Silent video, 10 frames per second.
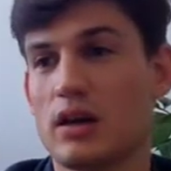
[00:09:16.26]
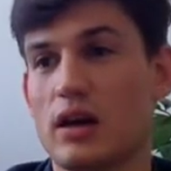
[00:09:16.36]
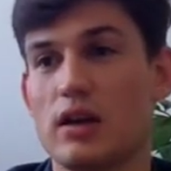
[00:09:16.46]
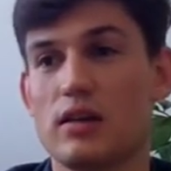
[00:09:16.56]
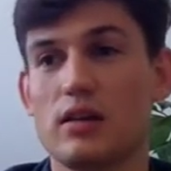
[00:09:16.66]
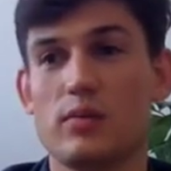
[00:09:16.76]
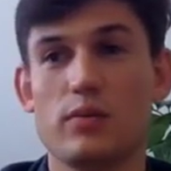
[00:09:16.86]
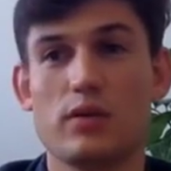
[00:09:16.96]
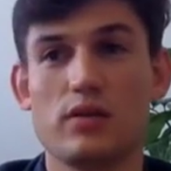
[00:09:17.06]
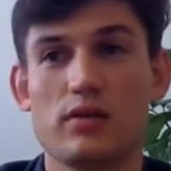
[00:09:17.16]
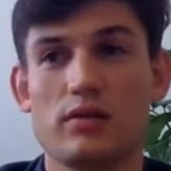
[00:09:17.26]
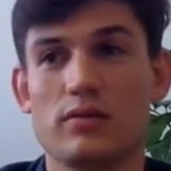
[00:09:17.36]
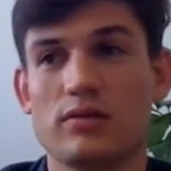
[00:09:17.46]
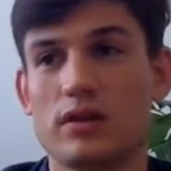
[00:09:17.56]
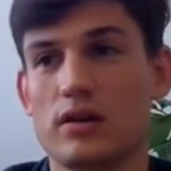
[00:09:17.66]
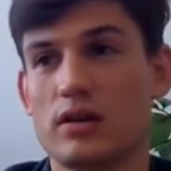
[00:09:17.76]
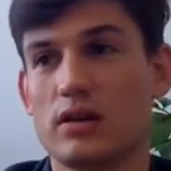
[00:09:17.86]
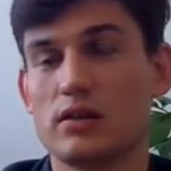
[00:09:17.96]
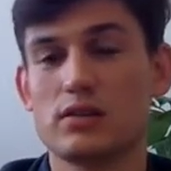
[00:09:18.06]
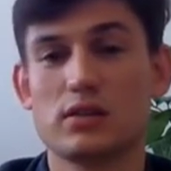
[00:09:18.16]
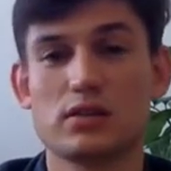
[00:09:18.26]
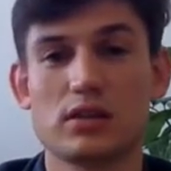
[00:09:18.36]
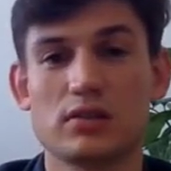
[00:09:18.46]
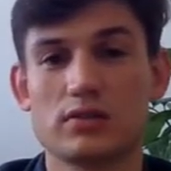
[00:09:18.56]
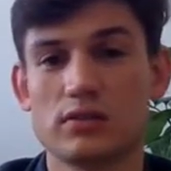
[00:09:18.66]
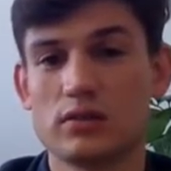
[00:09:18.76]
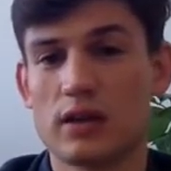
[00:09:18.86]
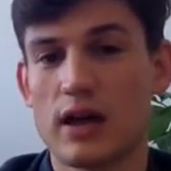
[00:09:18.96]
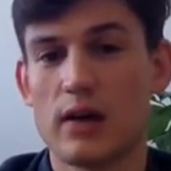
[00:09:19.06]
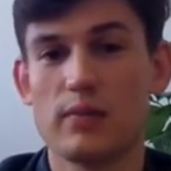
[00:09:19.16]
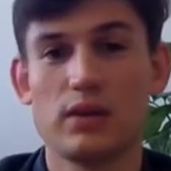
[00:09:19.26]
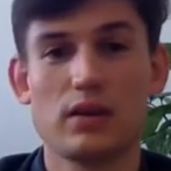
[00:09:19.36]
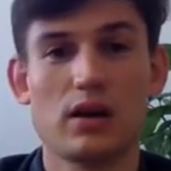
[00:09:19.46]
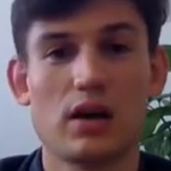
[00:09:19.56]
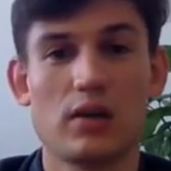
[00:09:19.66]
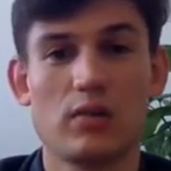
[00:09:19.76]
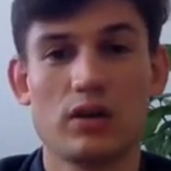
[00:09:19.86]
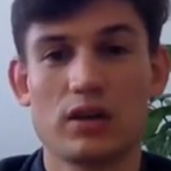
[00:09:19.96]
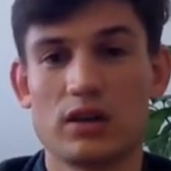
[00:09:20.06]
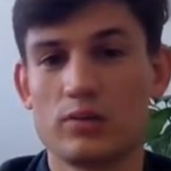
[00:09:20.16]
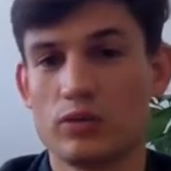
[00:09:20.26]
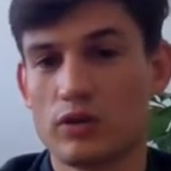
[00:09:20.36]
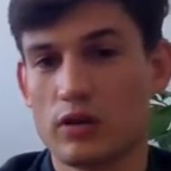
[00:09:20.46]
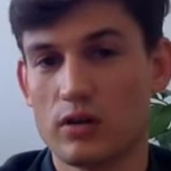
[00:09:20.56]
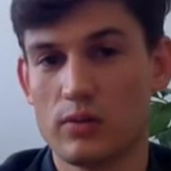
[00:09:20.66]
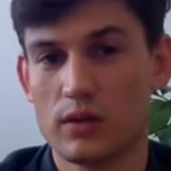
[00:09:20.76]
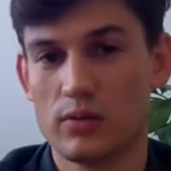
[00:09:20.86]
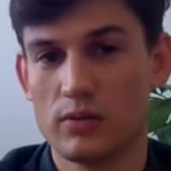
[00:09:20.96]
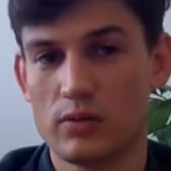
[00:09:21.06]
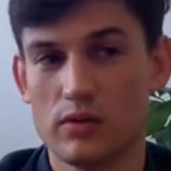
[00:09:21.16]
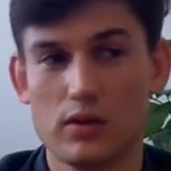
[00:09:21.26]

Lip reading: And they're both very successful, happy, hardworking, blue-collar people